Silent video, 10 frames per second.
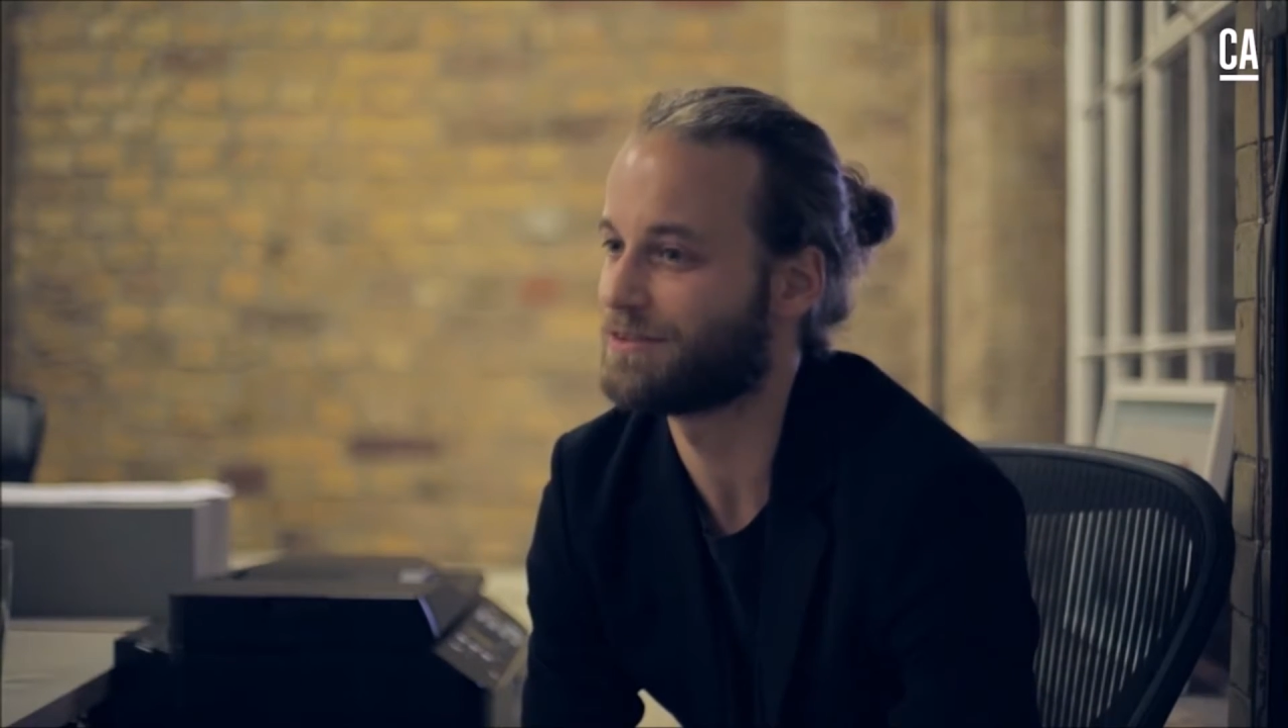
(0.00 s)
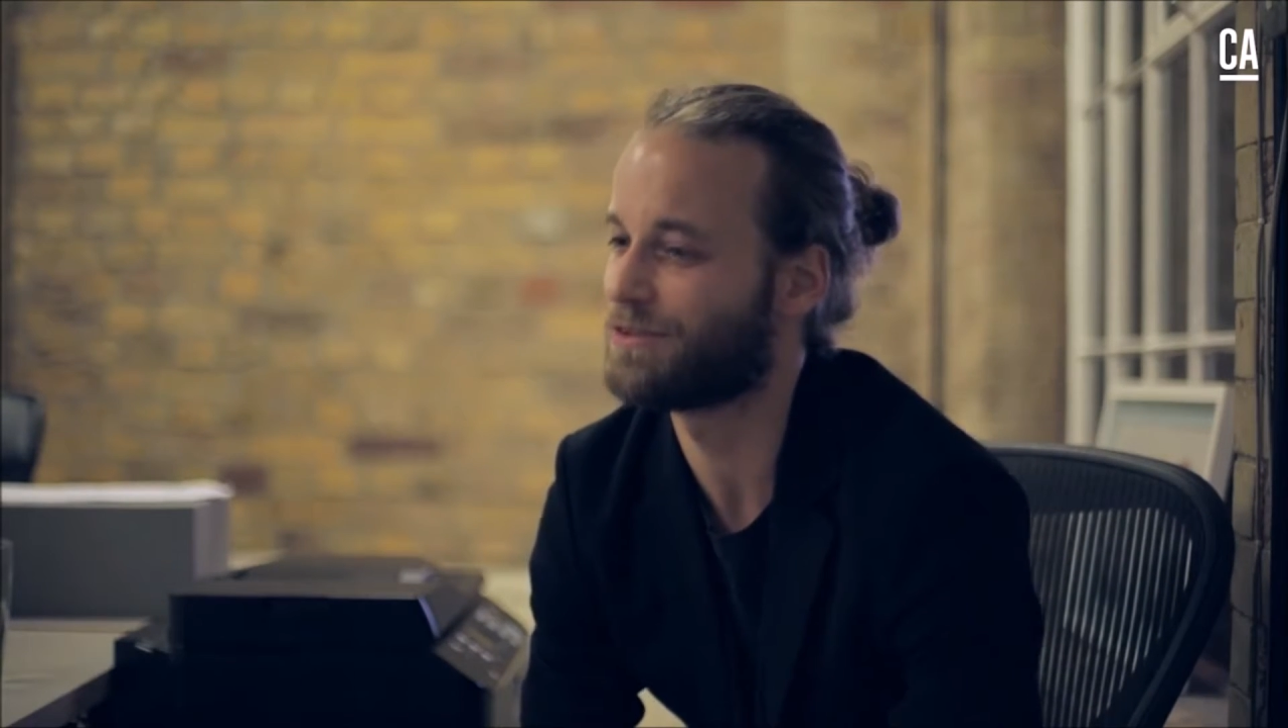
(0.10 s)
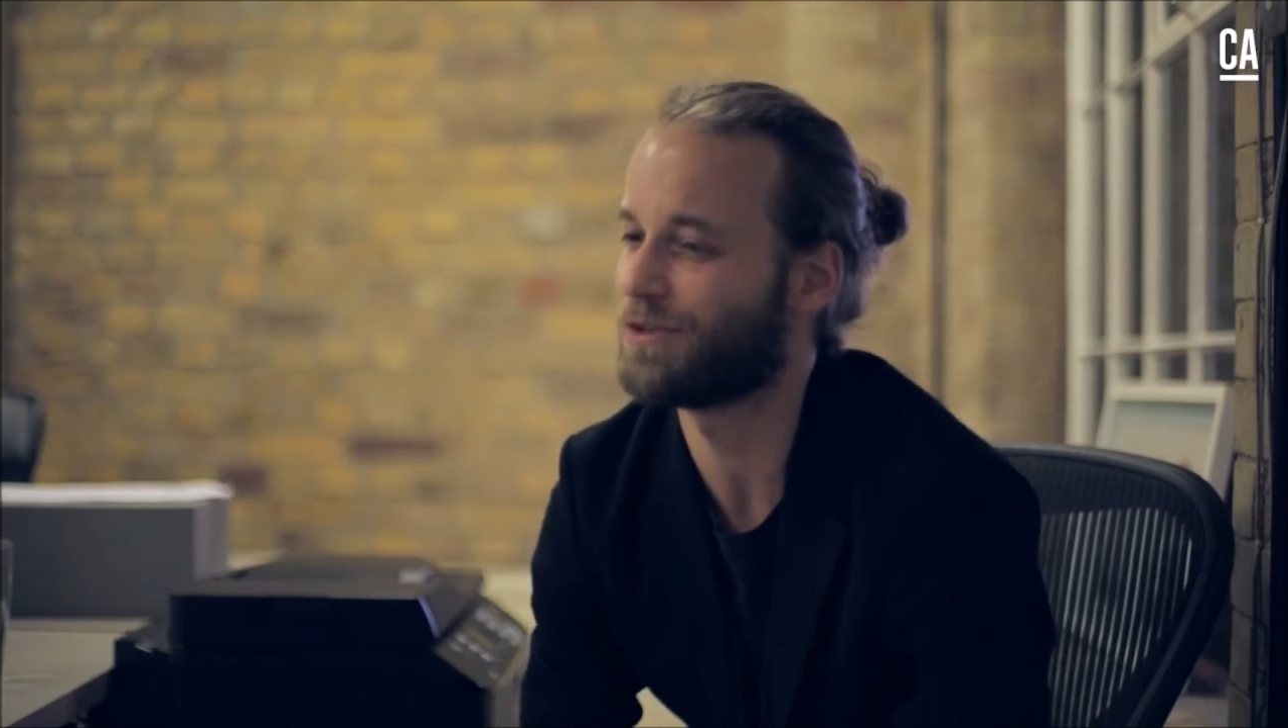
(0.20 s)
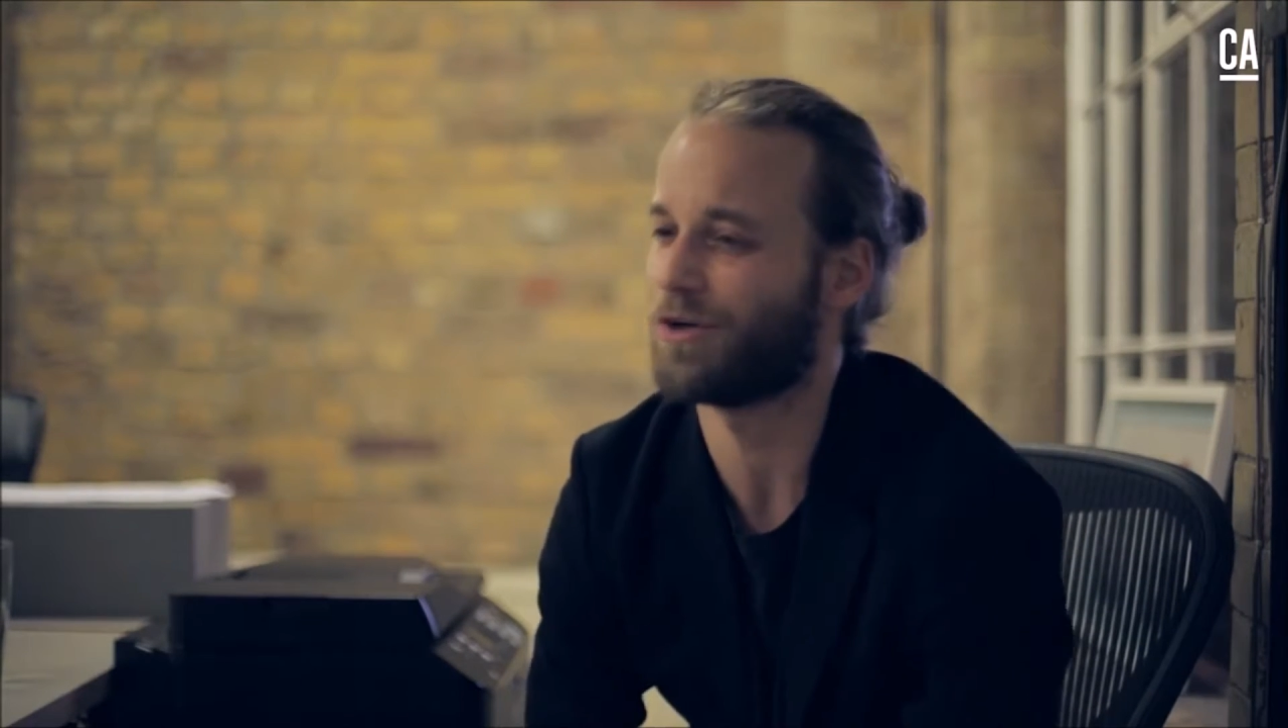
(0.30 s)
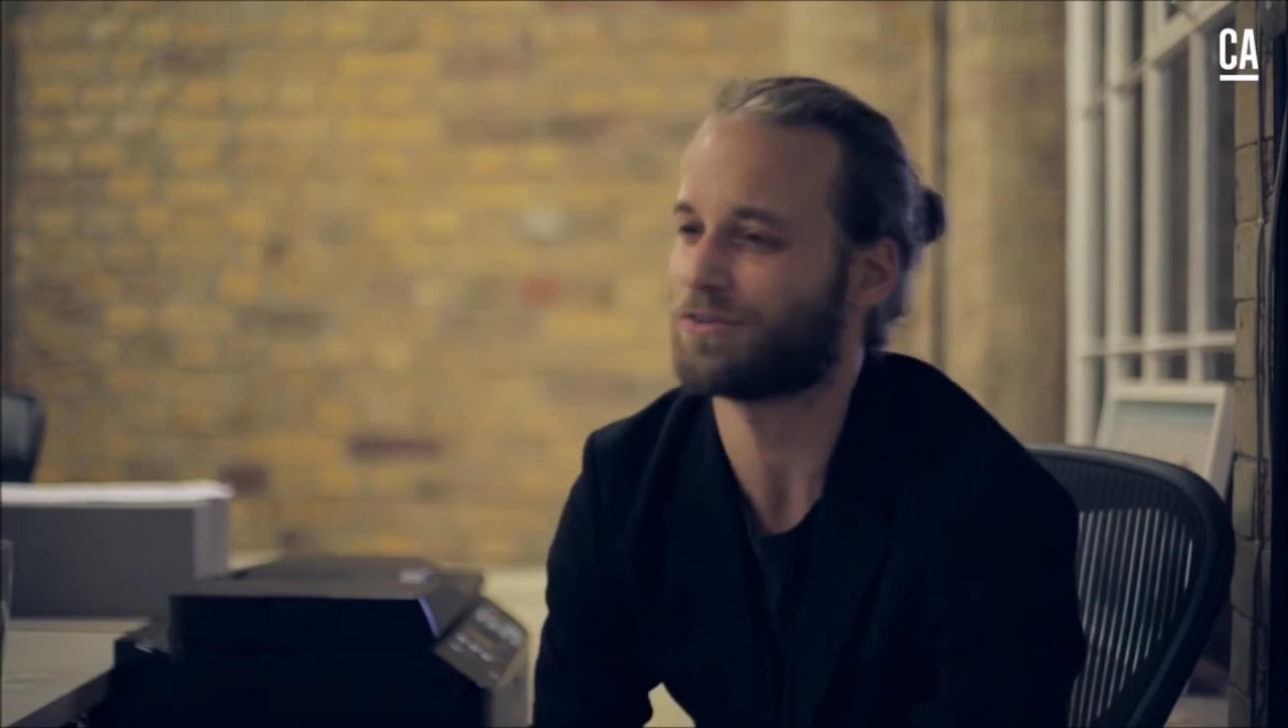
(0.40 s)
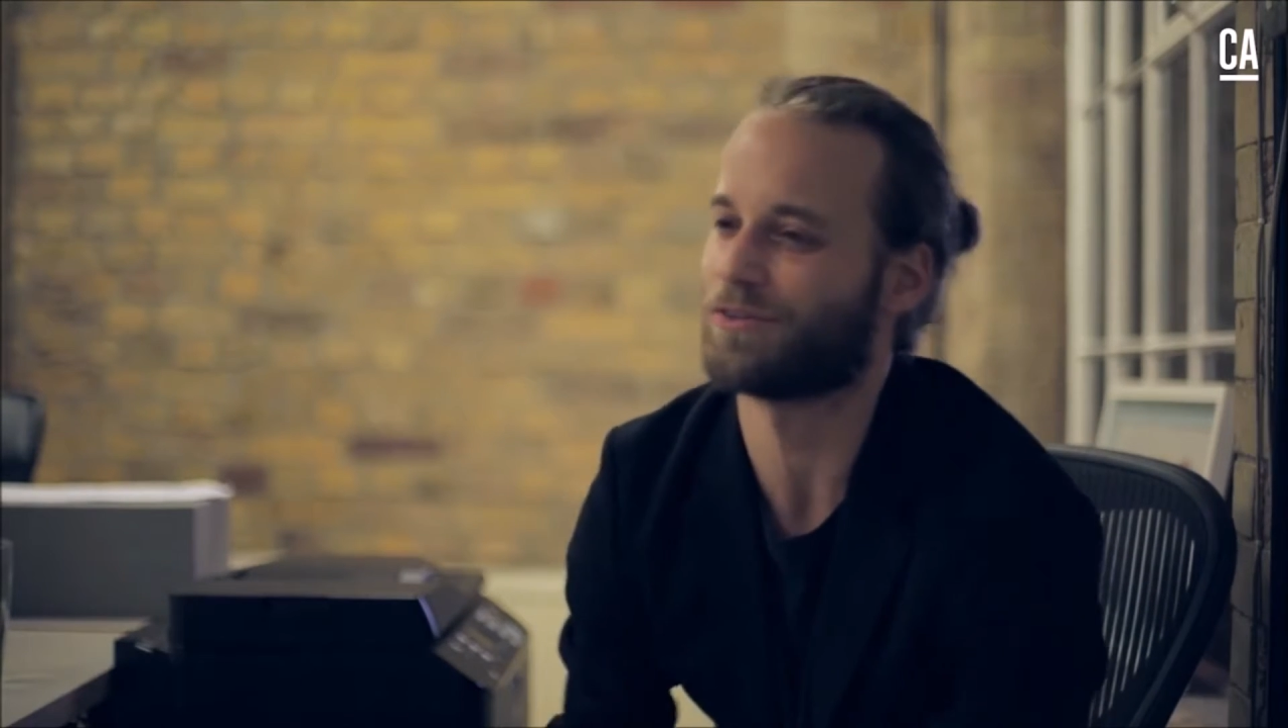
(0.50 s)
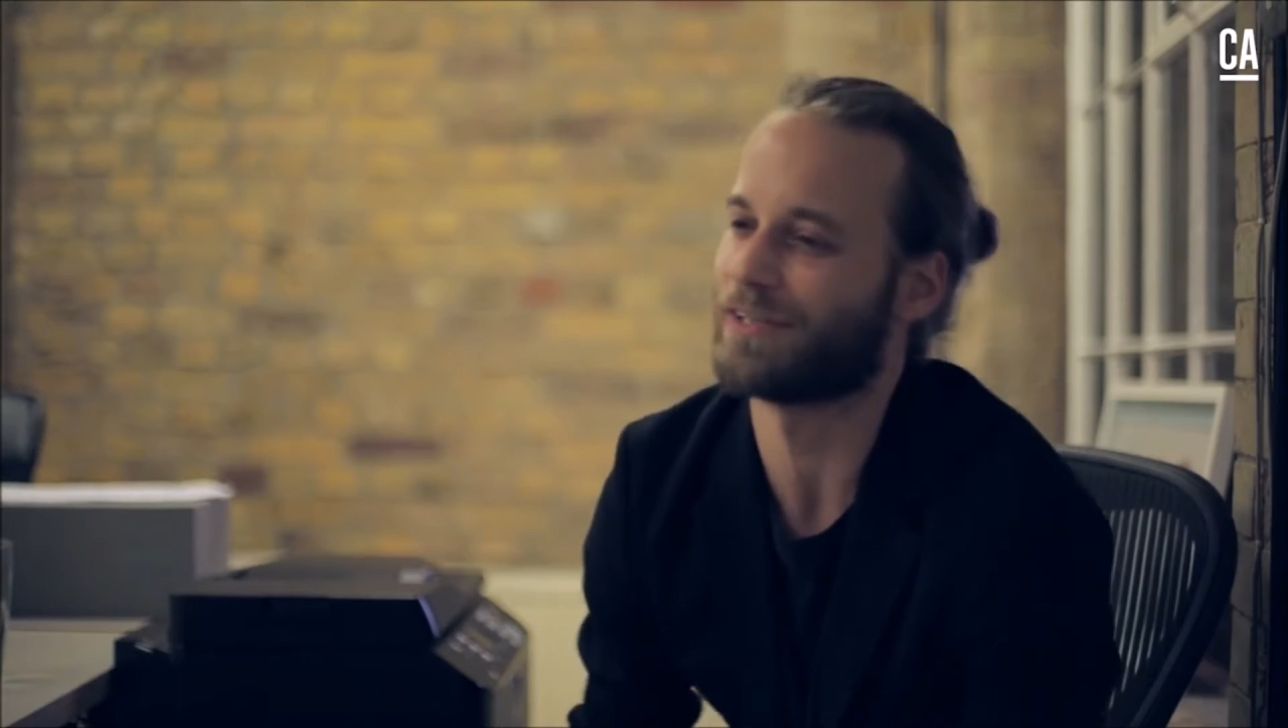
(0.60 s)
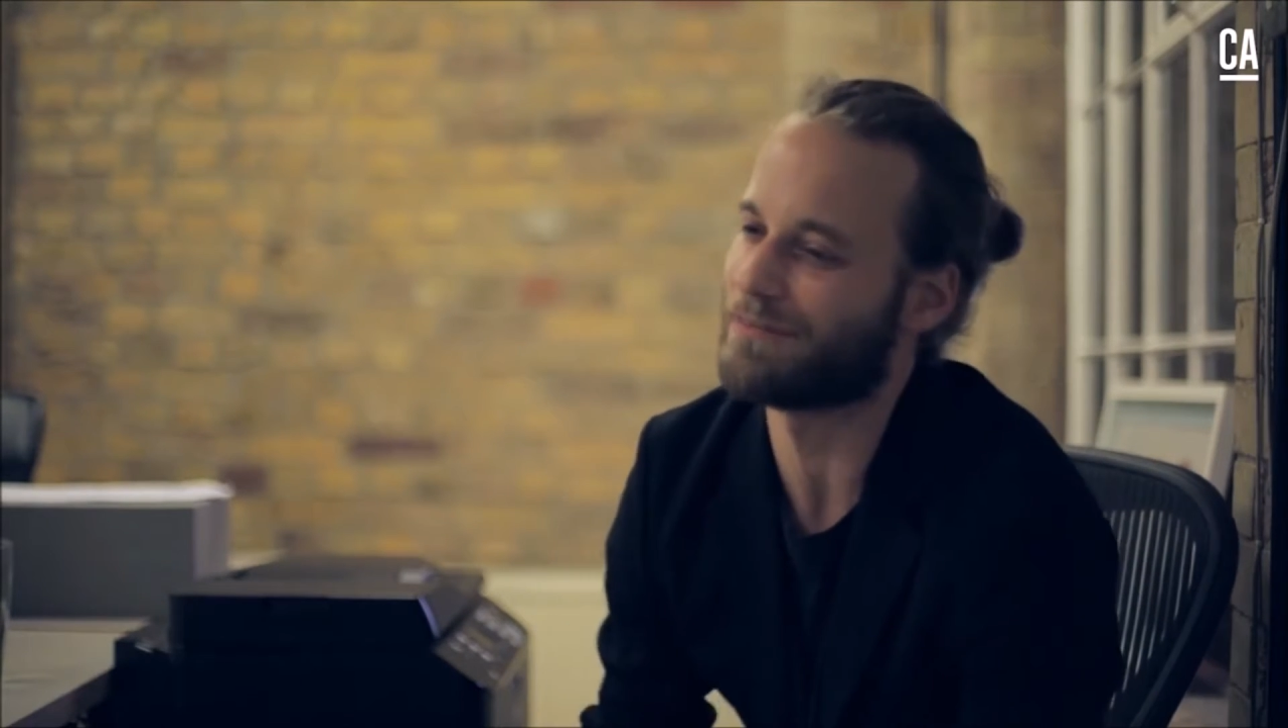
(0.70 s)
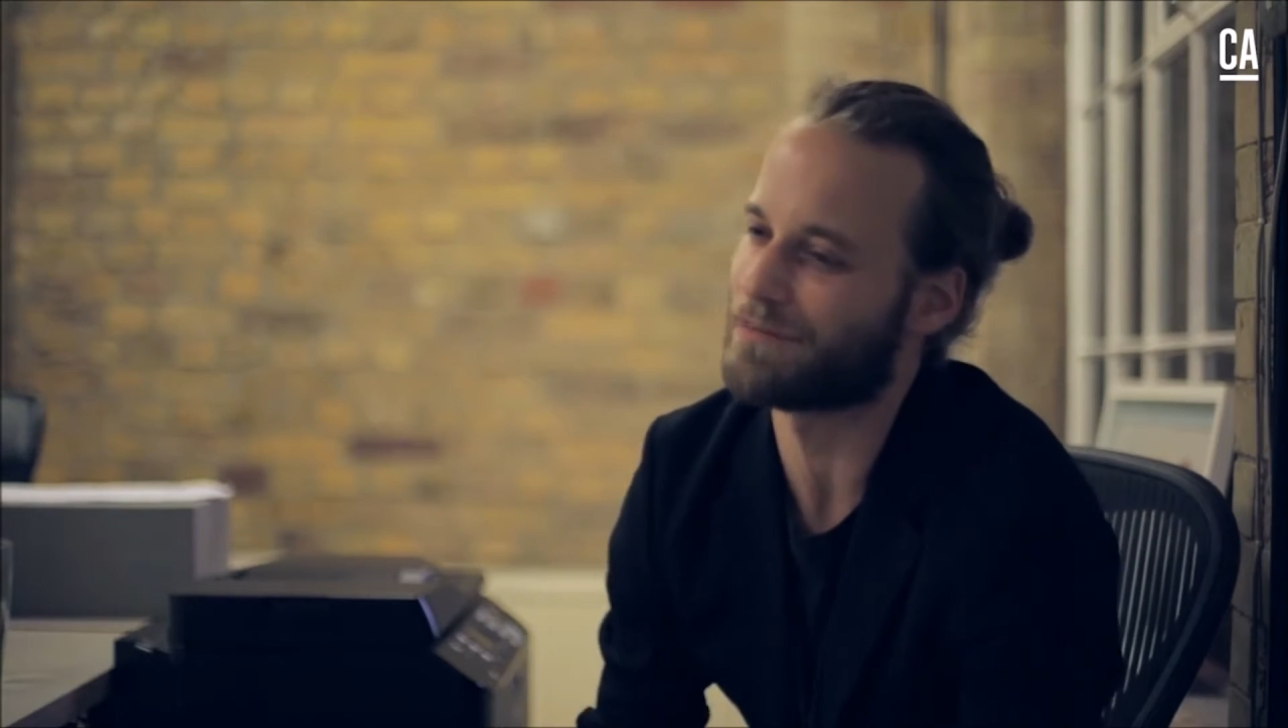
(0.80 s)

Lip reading: not on